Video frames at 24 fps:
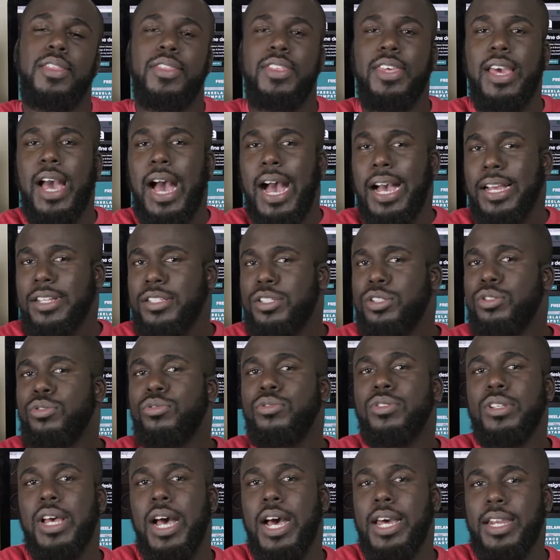the
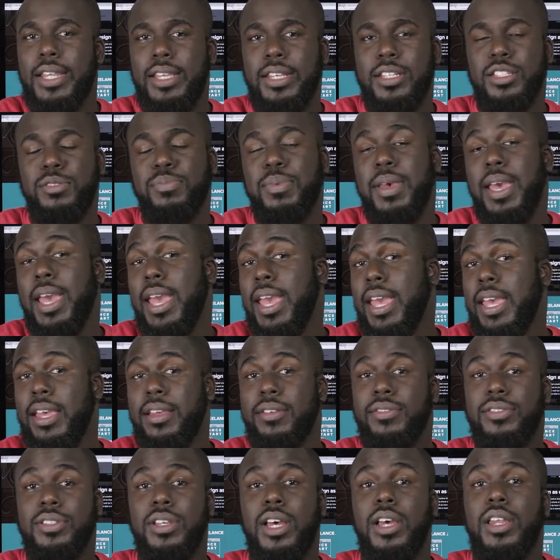iTunes audience
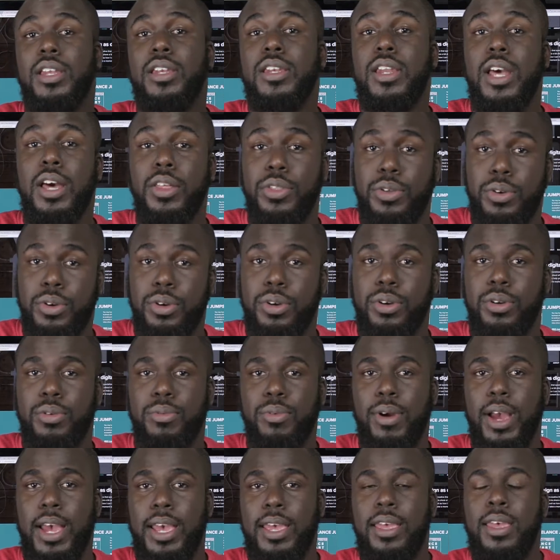behaves another,
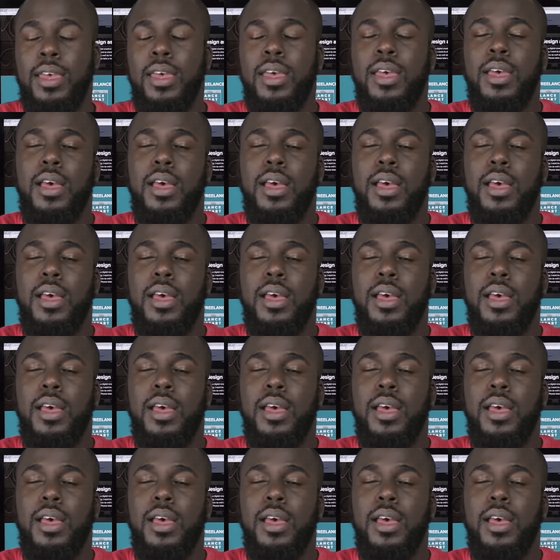right?